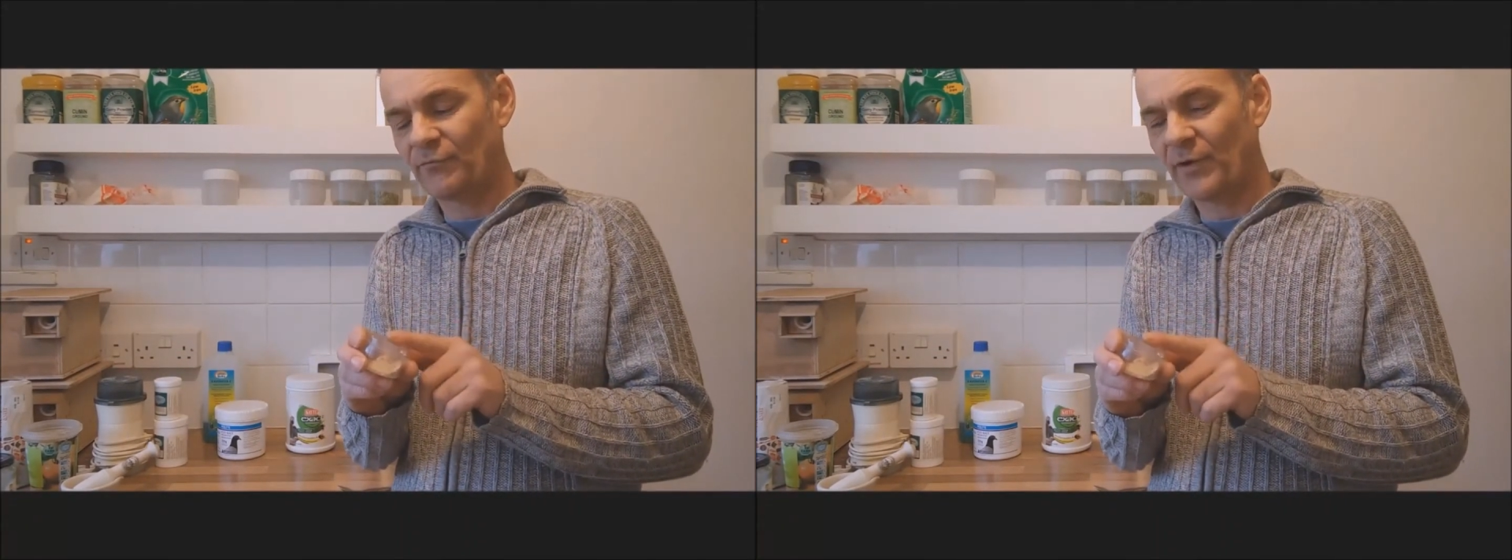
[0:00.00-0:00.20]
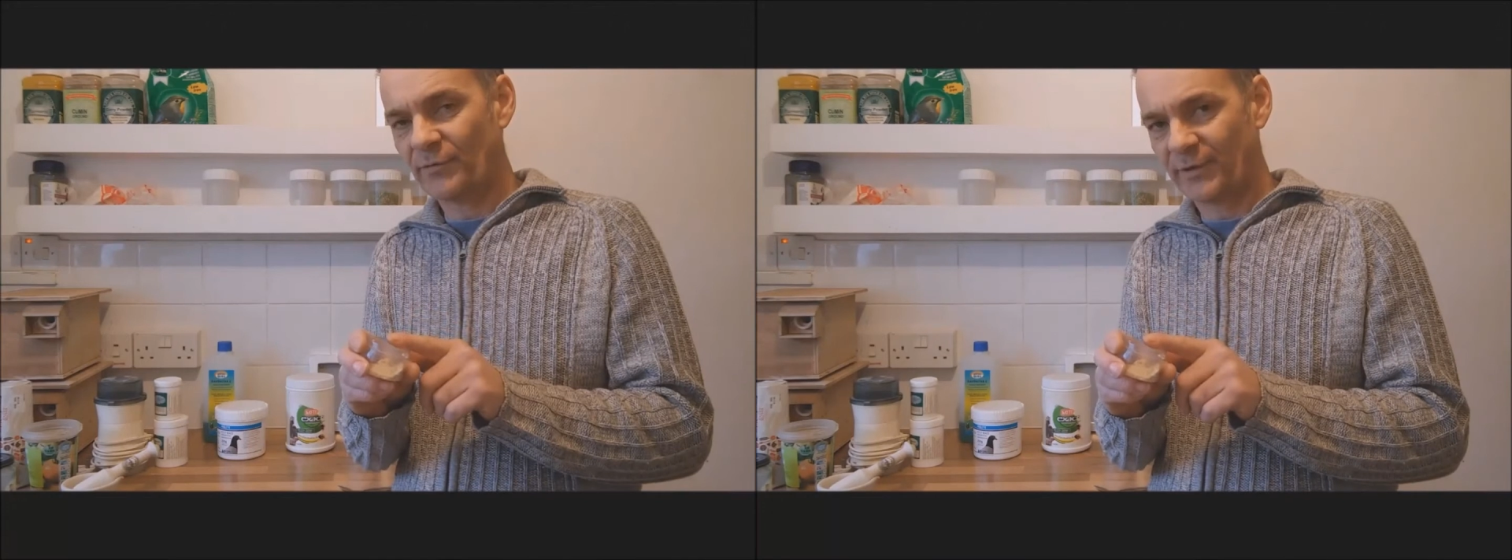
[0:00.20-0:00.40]

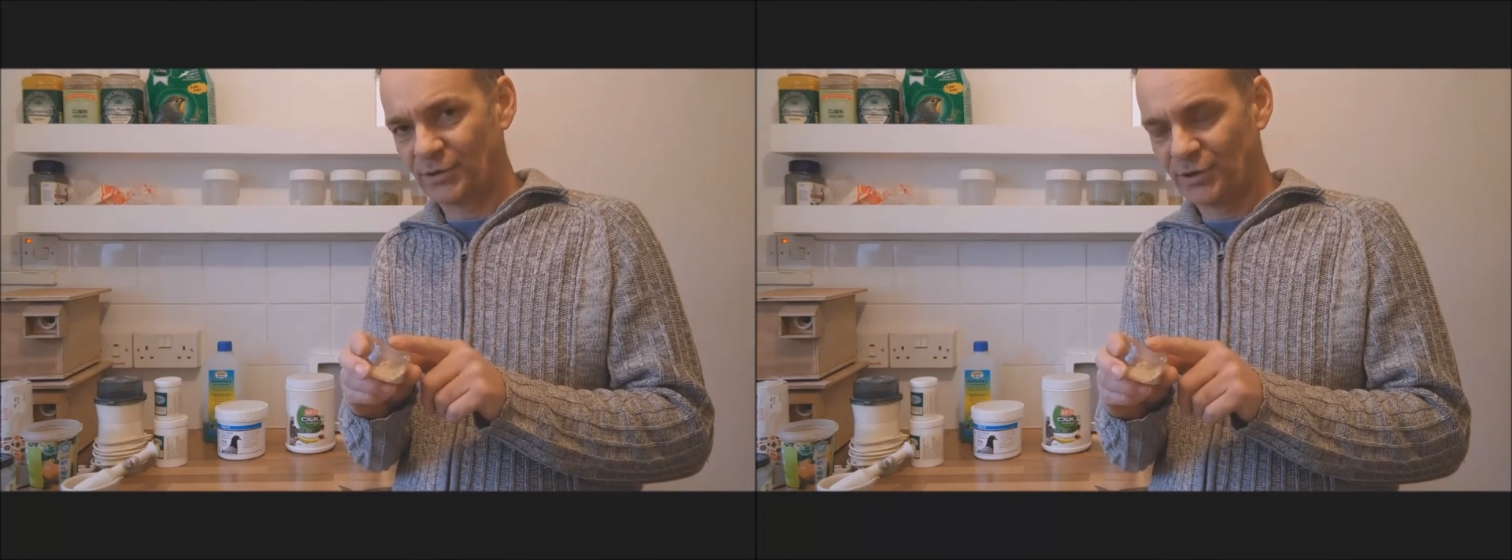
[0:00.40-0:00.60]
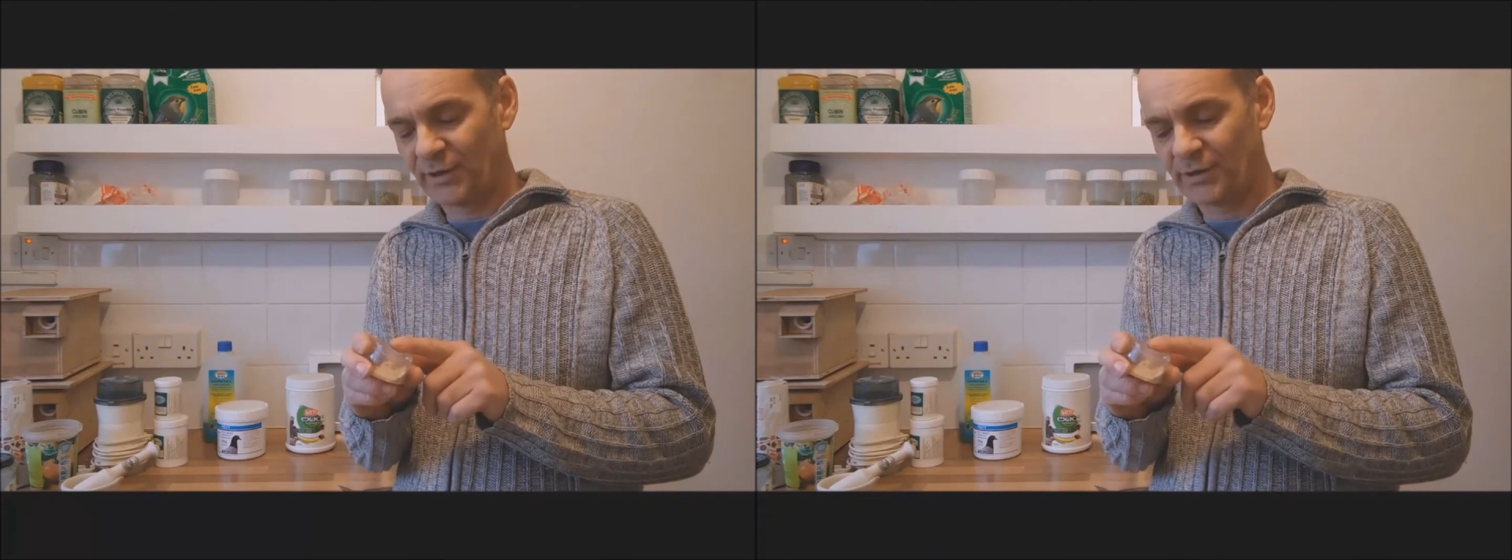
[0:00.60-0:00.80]

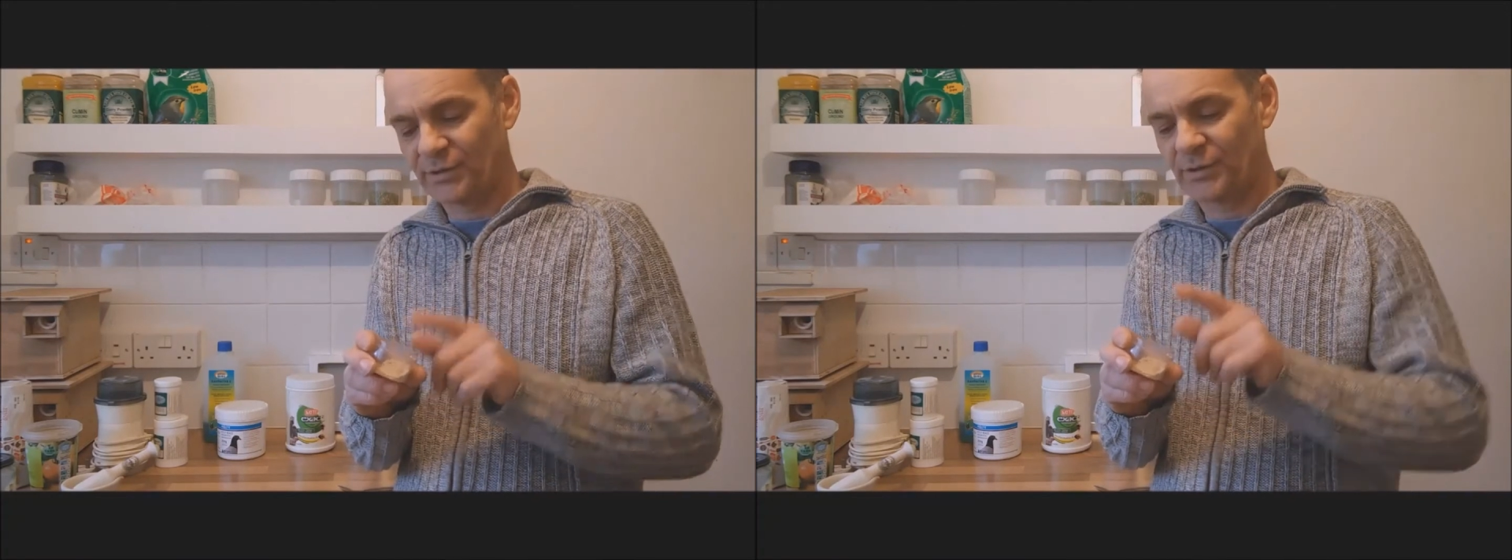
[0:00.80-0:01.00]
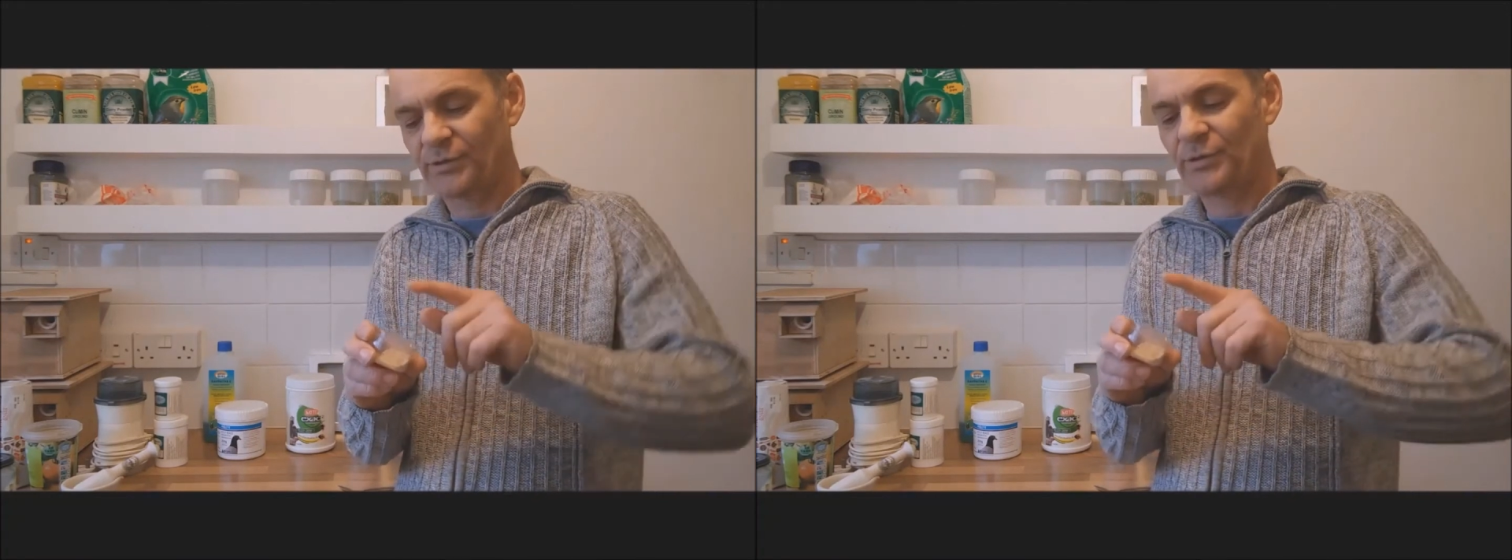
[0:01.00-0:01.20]
rearing
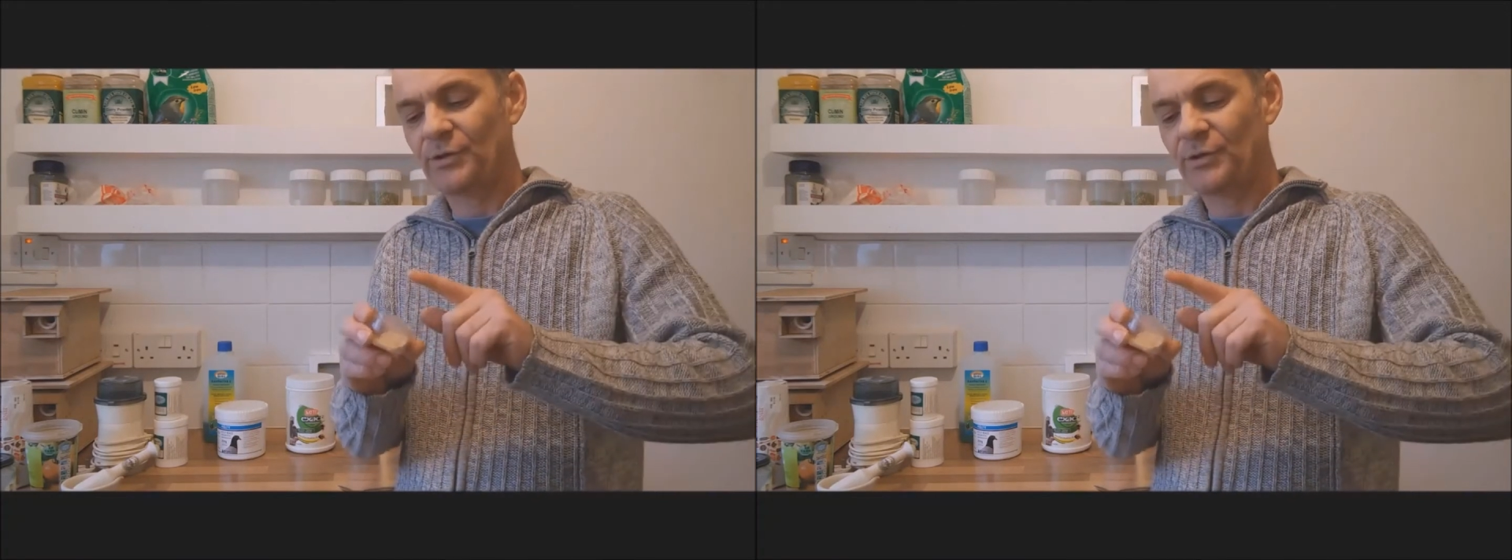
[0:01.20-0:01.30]
chicks,